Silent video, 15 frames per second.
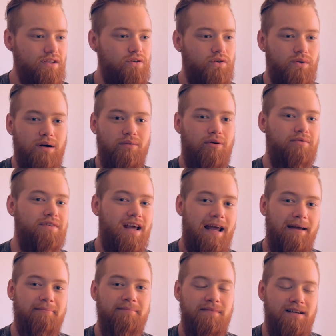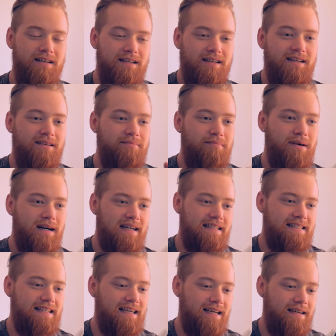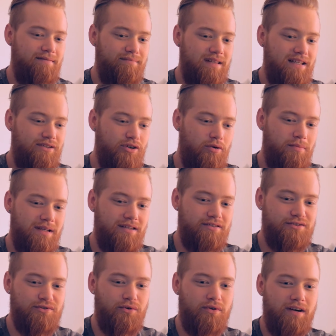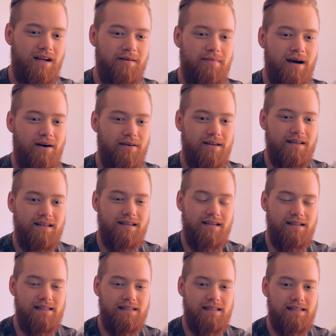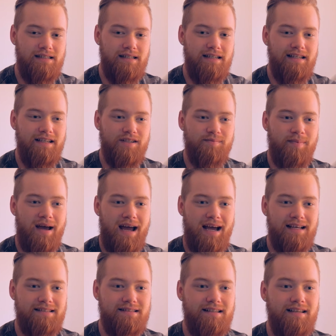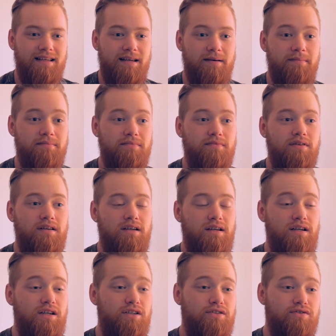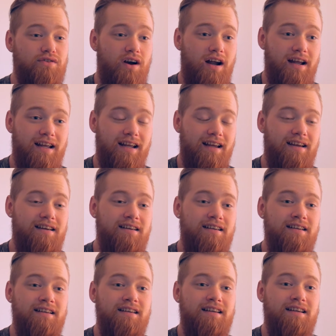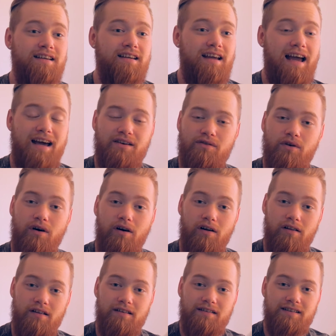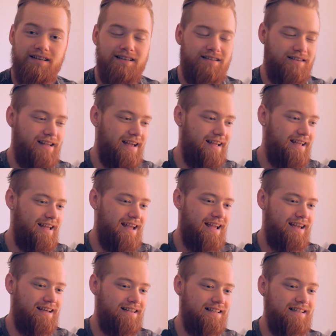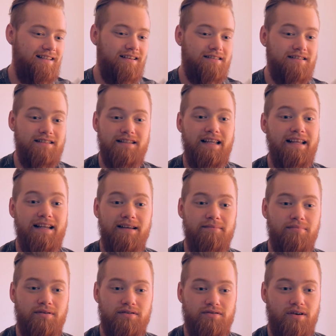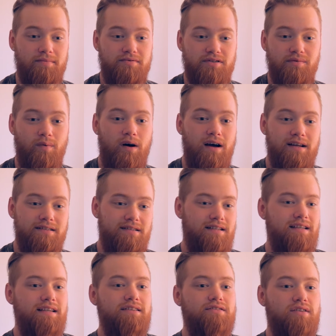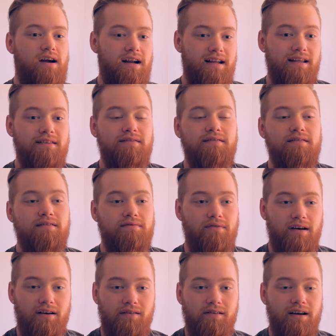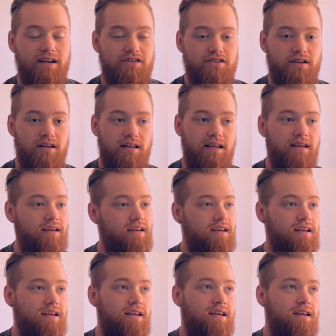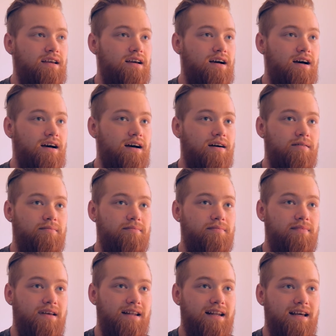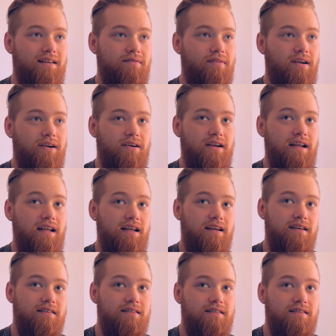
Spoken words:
who I won't name, but he told me a story about in his past him trying Adderall, and he doesn't need it prescription wise. He tried it recreationally and had a very